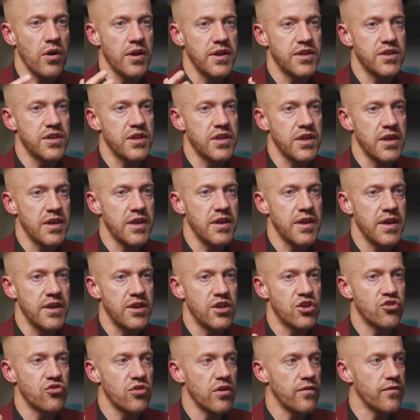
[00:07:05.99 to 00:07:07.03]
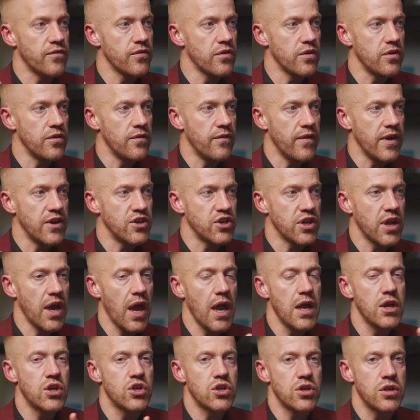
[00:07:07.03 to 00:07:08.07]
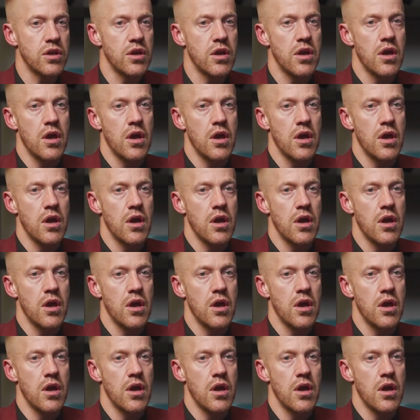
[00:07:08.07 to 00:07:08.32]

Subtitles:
into the industry of education,